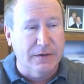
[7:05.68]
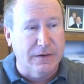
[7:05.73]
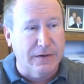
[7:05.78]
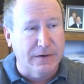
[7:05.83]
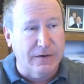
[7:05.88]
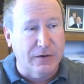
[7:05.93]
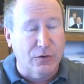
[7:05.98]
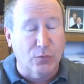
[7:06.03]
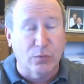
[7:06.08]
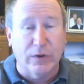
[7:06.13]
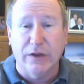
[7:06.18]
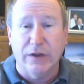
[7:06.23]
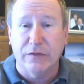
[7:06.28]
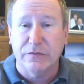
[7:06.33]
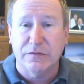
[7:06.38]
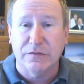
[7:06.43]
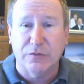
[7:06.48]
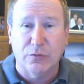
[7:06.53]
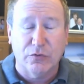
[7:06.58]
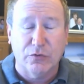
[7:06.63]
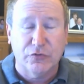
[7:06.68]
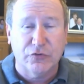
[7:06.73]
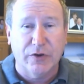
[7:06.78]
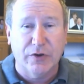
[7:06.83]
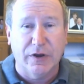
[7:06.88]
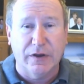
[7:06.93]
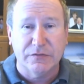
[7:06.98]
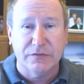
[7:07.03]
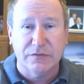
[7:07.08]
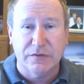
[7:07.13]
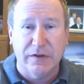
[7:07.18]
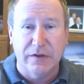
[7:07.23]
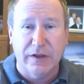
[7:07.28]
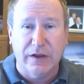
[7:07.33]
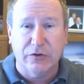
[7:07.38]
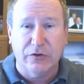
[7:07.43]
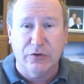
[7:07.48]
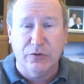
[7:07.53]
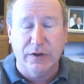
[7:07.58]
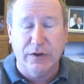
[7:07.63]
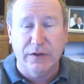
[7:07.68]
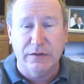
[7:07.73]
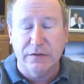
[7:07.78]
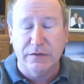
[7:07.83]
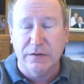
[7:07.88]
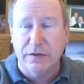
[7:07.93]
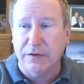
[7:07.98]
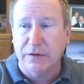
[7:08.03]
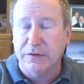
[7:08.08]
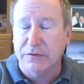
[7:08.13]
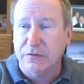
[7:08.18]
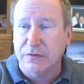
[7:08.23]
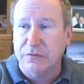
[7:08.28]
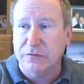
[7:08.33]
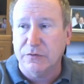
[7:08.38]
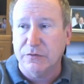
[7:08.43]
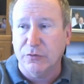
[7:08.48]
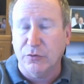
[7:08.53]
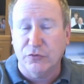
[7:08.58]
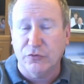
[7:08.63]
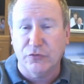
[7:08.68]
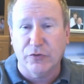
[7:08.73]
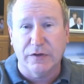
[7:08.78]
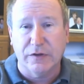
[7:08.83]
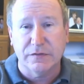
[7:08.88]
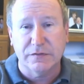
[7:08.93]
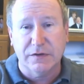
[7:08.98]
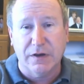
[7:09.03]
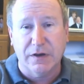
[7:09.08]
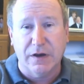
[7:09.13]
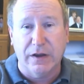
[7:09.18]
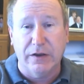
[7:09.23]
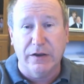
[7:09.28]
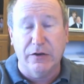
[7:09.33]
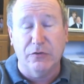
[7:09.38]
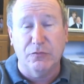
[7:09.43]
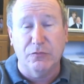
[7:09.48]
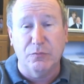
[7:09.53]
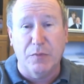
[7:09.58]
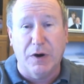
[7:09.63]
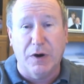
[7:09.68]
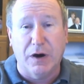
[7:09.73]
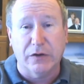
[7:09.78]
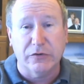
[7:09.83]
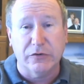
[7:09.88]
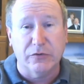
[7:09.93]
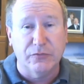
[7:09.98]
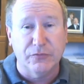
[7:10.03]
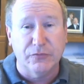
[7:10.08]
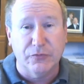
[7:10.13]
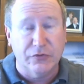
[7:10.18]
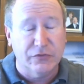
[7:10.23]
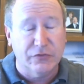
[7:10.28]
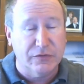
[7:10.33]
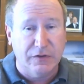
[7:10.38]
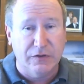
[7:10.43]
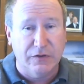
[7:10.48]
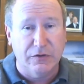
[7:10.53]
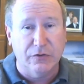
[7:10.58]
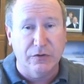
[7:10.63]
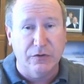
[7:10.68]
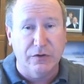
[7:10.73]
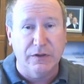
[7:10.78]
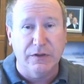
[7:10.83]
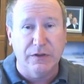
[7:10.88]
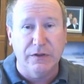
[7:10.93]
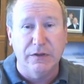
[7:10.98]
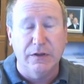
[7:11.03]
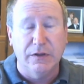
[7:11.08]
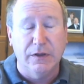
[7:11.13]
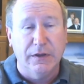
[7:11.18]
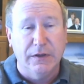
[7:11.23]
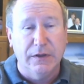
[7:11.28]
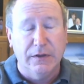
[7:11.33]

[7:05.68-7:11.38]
around zero trust and how to create a zero trust kind of model for security.